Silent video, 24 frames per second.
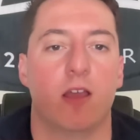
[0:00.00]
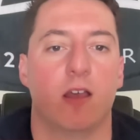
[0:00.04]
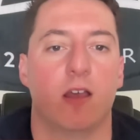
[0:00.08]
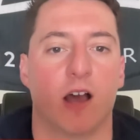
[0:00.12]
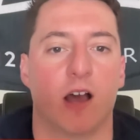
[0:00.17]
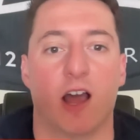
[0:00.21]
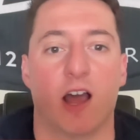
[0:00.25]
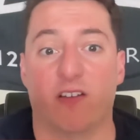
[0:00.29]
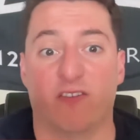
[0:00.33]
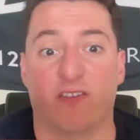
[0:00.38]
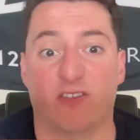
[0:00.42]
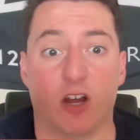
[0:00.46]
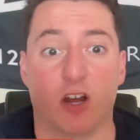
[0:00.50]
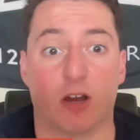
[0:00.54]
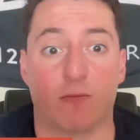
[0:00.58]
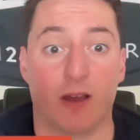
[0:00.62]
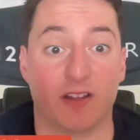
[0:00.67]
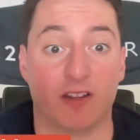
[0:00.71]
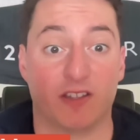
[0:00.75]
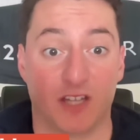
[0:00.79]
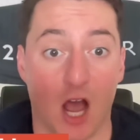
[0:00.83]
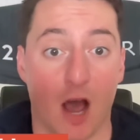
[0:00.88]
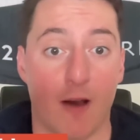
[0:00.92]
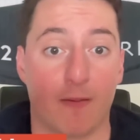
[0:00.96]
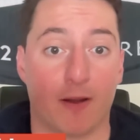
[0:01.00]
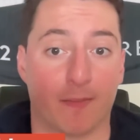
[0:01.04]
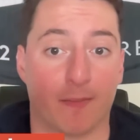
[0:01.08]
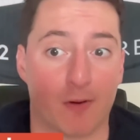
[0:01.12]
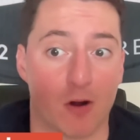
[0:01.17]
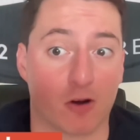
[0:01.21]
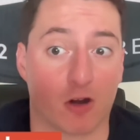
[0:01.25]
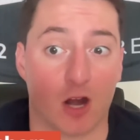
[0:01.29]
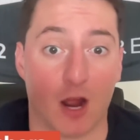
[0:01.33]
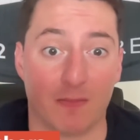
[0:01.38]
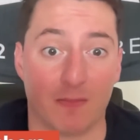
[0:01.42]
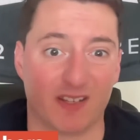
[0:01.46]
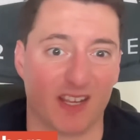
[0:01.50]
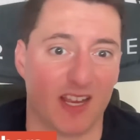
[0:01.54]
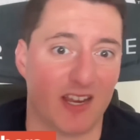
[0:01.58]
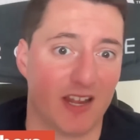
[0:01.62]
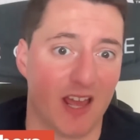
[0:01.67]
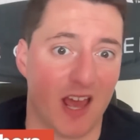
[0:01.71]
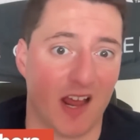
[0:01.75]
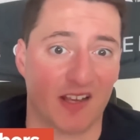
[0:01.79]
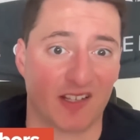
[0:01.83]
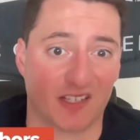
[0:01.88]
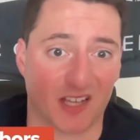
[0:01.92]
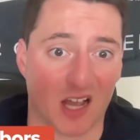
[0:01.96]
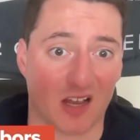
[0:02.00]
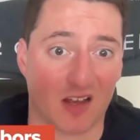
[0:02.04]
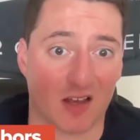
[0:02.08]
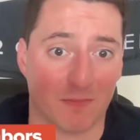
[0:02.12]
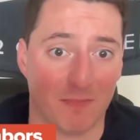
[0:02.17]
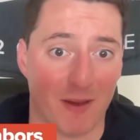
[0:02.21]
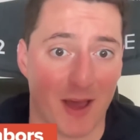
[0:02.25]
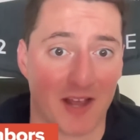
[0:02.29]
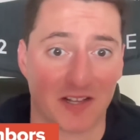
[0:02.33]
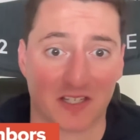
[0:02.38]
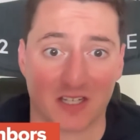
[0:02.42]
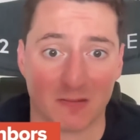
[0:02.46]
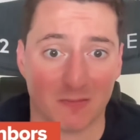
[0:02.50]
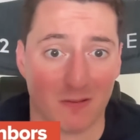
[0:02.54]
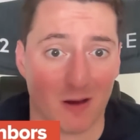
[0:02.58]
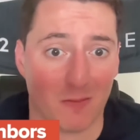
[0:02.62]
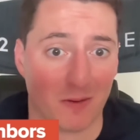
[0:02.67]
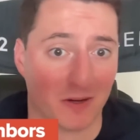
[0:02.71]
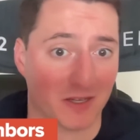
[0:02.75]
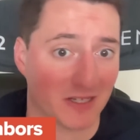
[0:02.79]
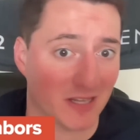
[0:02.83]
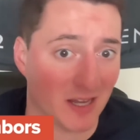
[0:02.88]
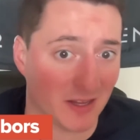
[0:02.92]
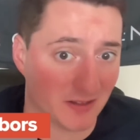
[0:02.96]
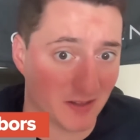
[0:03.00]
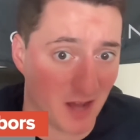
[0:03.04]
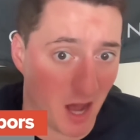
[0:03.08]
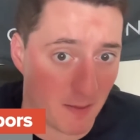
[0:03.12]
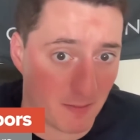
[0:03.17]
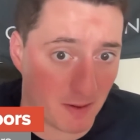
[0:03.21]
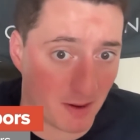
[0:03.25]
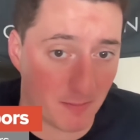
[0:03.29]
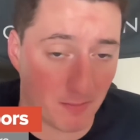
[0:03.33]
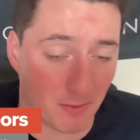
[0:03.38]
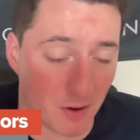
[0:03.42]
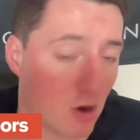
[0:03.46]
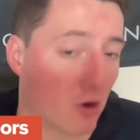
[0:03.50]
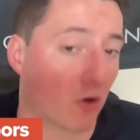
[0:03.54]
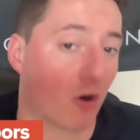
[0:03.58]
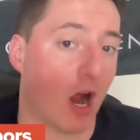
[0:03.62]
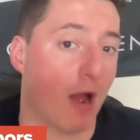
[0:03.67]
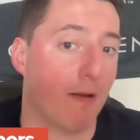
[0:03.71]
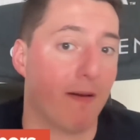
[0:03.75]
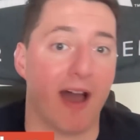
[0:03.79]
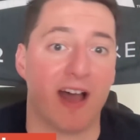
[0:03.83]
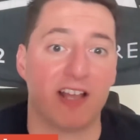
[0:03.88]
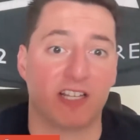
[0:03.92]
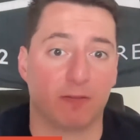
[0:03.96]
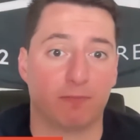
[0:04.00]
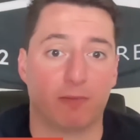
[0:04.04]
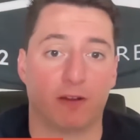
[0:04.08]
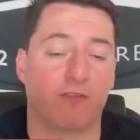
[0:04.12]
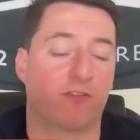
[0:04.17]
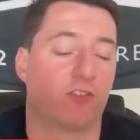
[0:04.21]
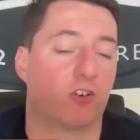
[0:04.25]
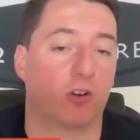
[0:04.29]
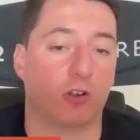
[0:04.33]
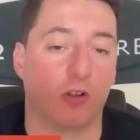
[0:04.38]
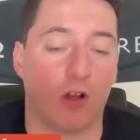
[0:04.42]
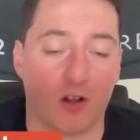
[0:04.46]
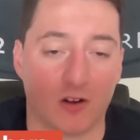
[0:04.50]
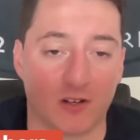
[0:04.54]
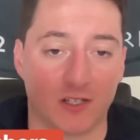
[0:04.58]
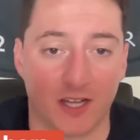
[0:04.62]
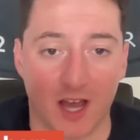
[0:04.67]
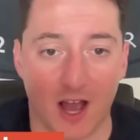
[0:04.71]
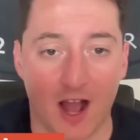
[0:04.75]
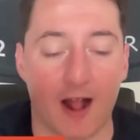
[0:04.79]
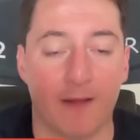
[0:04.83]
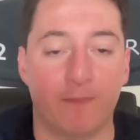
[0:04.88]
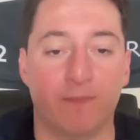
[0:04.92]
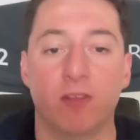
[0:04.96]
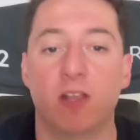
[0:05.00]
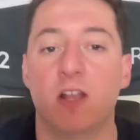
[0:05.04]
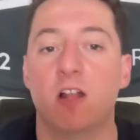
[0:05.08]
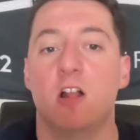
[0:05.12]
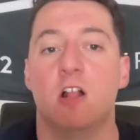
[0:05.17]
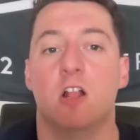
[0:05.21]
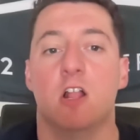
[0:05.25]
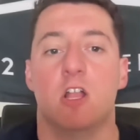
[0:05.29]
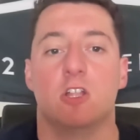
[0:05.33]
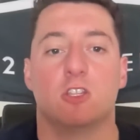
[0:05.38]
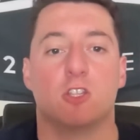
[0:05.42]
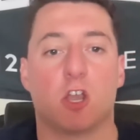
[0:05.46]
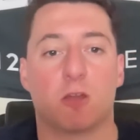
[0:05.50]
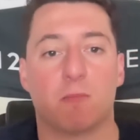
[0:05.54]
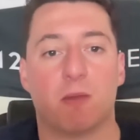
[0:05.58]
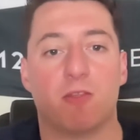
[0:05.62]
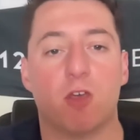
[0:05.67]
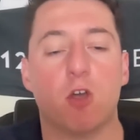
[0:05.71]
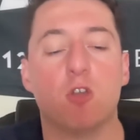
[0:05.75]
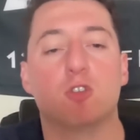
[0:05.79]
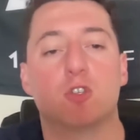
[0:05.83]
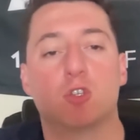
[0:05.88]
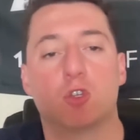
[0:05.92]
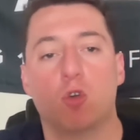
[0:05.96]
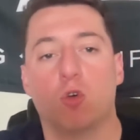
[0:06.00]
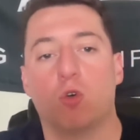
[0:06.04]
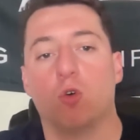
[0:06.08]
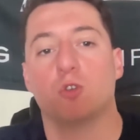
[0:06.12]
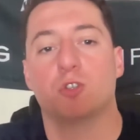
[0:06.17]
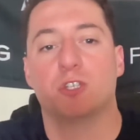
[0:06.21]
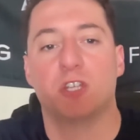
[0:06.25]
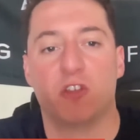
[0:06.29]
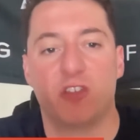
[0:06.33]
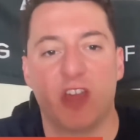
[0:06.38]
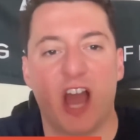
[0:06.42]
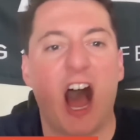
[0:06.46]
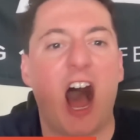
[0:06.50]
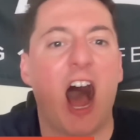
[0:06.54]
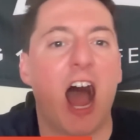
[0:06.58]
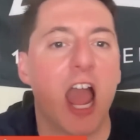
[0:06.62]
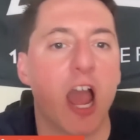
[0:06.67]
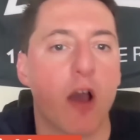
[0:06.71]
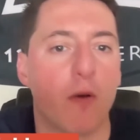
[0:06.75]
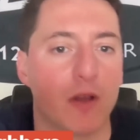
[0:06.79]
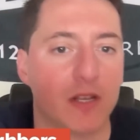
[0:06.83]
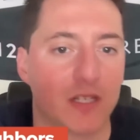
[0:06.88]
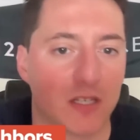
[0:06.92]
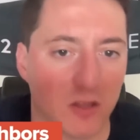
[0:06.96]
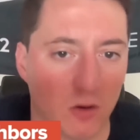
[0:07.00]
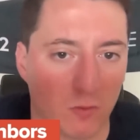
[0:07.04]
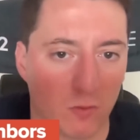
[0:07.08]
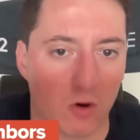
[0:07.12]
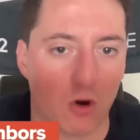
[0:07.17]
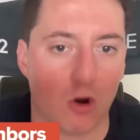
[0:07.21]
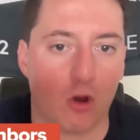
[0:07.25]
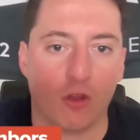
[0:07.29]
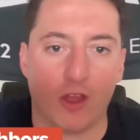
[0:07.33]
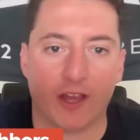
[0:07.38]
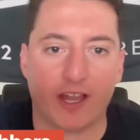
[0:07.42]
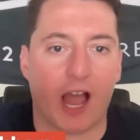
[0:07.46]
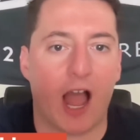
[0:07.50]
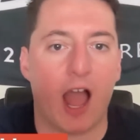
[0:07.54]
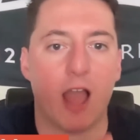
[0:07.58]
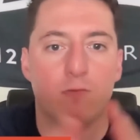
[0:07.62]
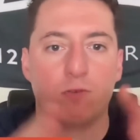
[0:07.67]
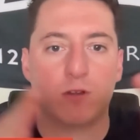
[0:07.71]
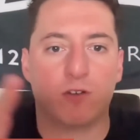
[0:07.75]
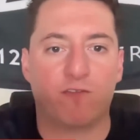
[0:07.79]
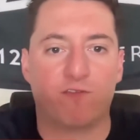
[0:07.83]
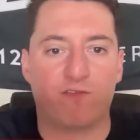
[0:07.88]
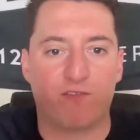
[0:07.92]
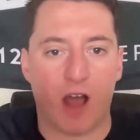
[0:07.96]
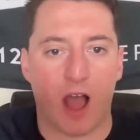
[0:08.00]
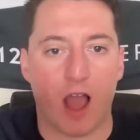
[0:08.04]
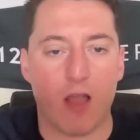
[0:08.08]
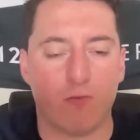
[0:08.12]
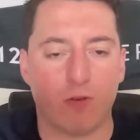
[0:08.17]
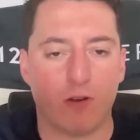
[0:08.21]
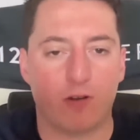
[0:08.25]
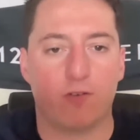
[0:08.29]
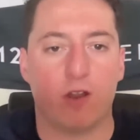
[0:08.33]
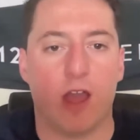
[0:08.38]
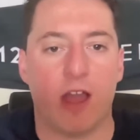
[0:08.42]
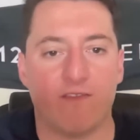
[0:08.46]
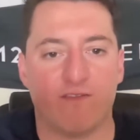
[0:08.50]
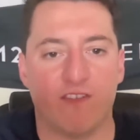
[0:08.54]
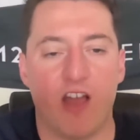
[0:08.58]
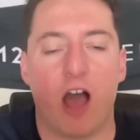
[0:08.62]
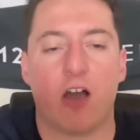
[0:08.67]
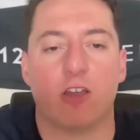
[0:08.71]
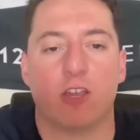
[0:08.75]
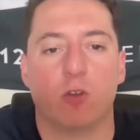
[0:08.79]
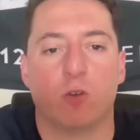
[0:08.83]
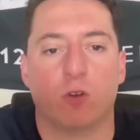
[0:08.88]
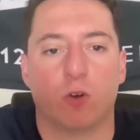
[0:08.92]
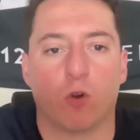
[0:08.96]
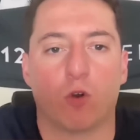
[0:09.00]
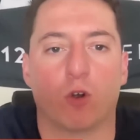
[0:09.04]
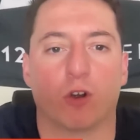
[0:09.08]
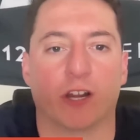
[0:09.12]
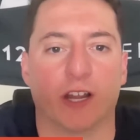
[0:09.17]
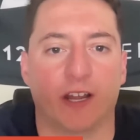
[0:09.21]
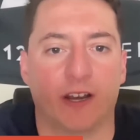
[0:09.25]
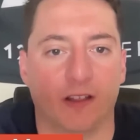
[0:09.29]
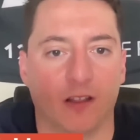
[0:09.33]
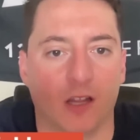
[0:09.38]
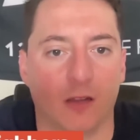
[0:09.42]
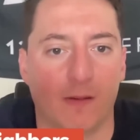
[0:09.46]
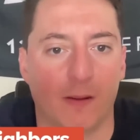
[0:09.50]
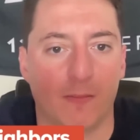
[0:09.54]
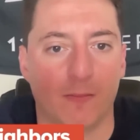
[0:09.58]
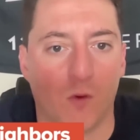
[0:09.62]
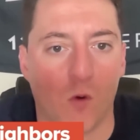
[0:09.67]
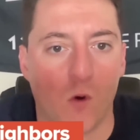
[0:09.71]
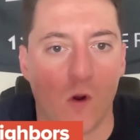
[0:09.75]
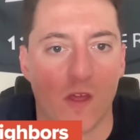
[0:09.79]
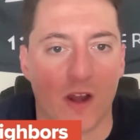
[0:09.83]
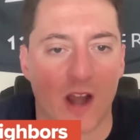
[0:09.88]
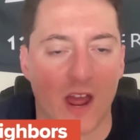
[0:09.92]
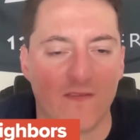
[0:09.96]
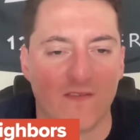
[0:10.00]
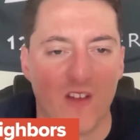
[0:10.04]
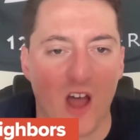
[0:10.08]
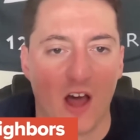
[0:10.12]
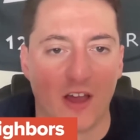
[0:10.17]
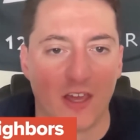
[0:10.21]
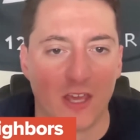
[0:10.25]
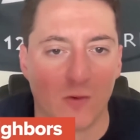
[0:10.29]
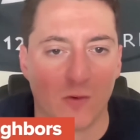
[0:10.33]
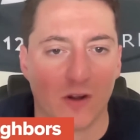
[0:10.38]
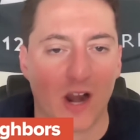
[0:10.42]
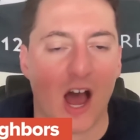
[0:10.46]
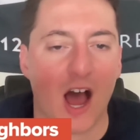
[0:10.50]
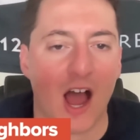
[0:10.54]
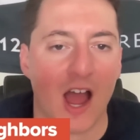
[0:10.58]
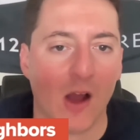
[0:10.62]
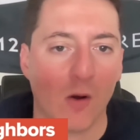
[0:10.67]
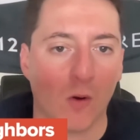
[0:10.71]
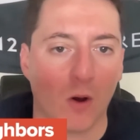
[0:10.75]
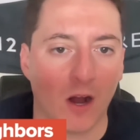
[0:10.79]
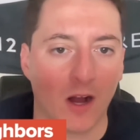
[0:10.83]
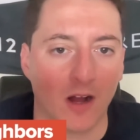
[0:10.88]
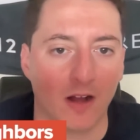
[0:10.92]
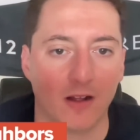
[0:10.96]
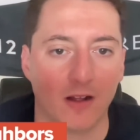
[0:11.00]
If we're talking about dominant programs, Indiana's got good basketball, but it's not a dominant program. It hasn't been for a long time. Talking about those schools, you know, the Iowas of the world, like I would value in Oregon a little bit more than I'd value in Iowa,